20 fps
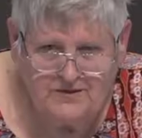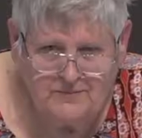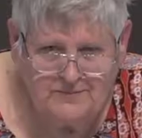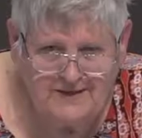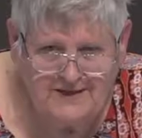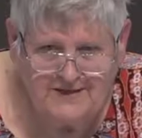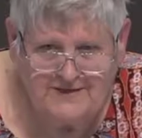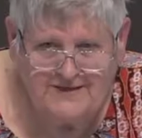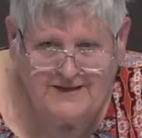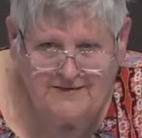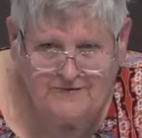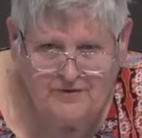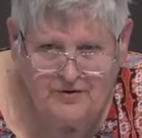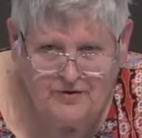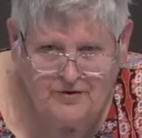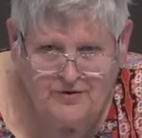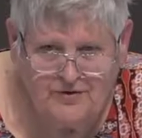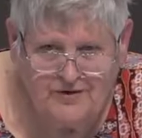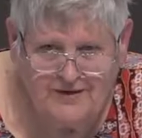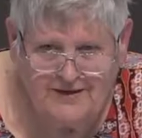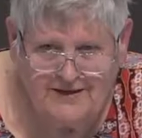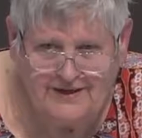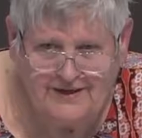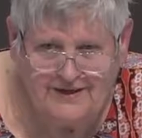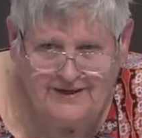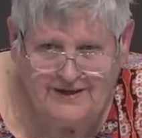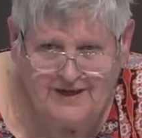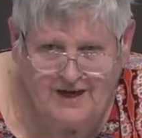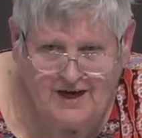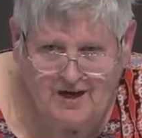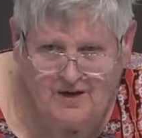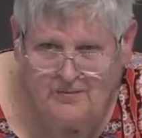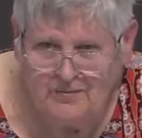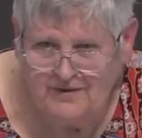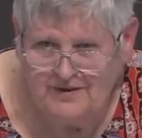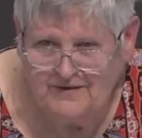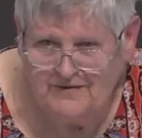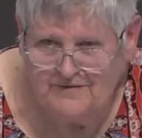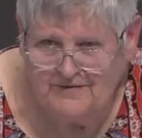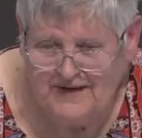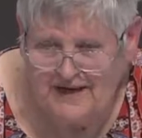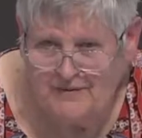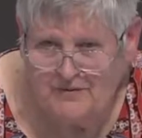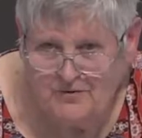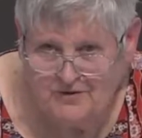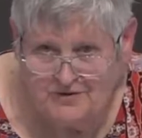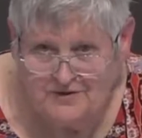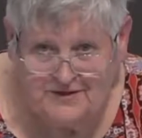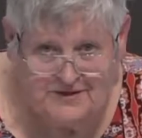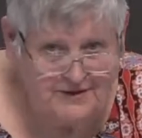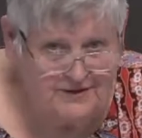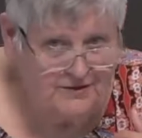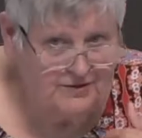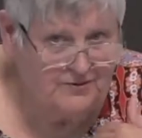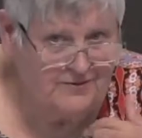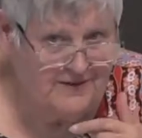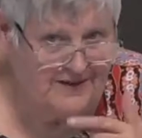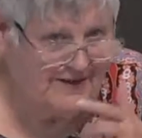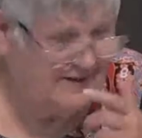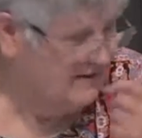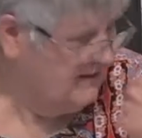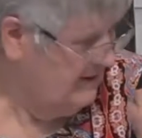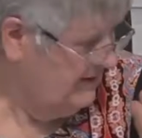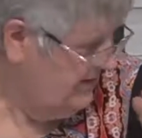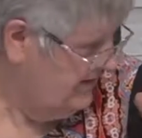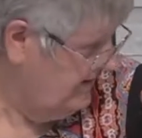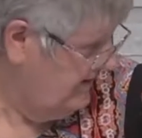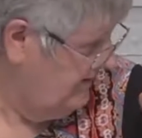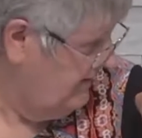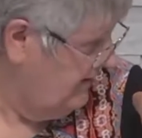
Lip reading: because I've heard it in a couple of neighborhoods, including in